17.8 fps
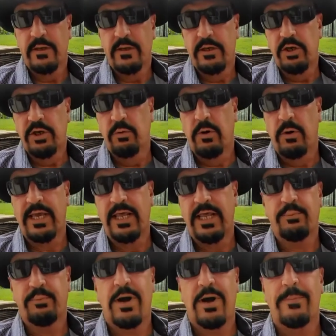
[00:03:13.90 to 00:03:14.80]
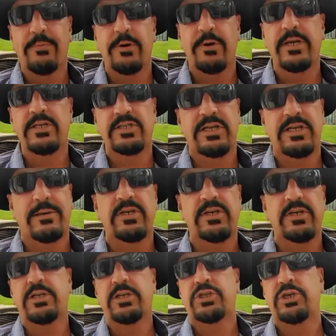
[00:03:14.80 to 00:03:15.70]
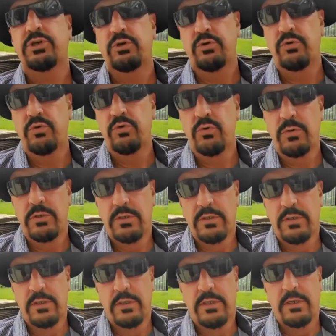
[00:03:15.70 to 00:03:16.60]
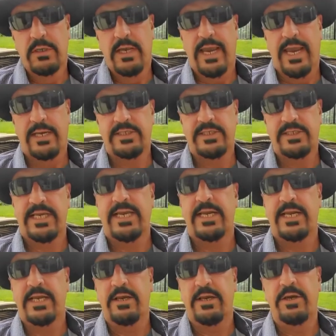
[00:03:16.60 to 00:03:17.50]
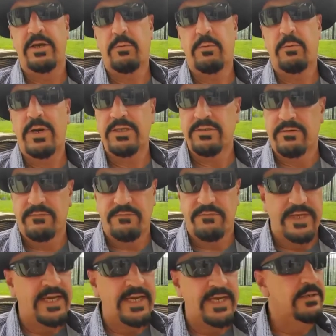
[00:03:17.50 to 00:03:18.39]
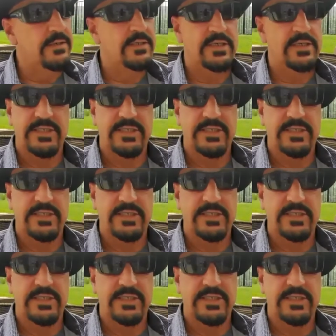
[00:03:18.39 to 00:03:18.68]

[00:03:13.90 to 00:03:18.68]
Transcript: you want to get a property subject to and stick it into your rental fleet, it's